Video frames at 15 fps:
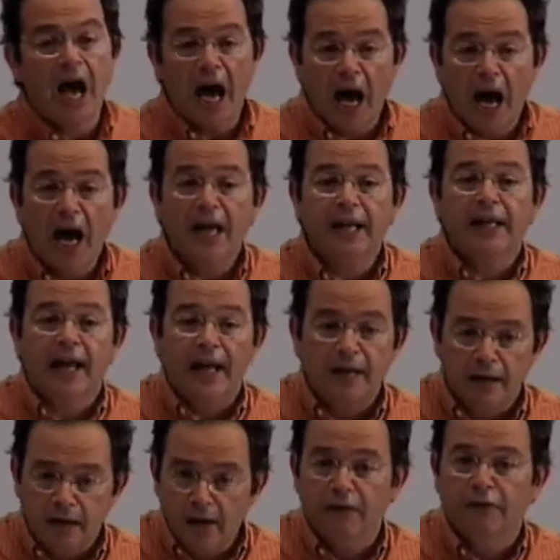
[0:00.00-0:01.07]
I
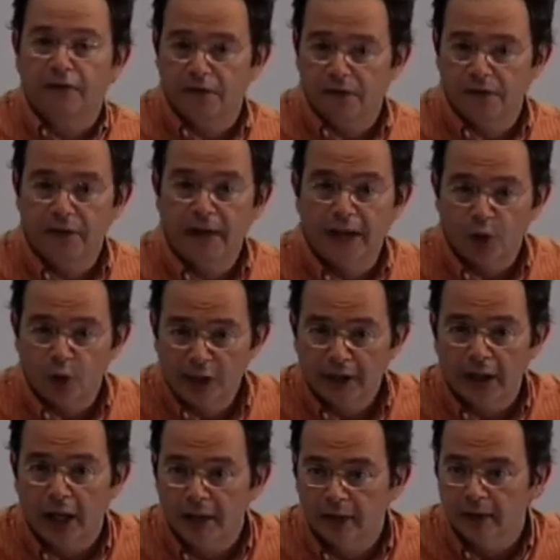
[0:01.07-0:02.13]
can live in
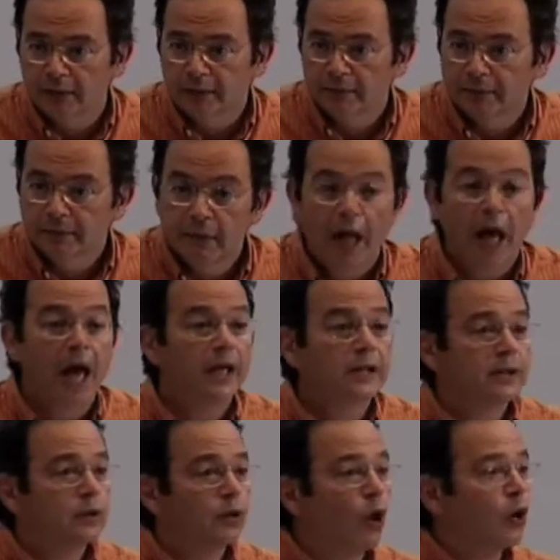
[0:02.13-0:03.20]
Australia
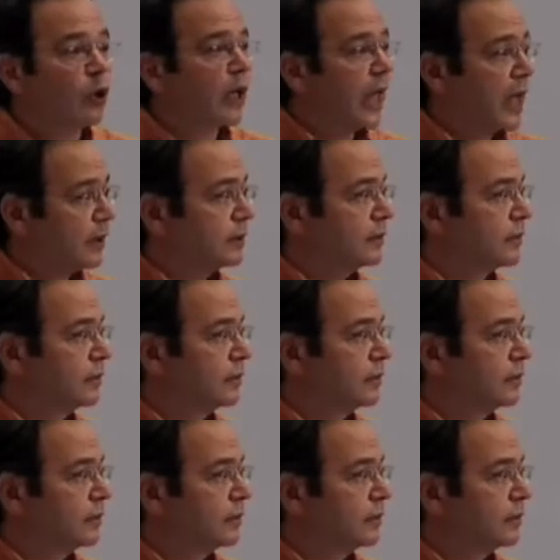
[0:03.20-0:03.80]
as long as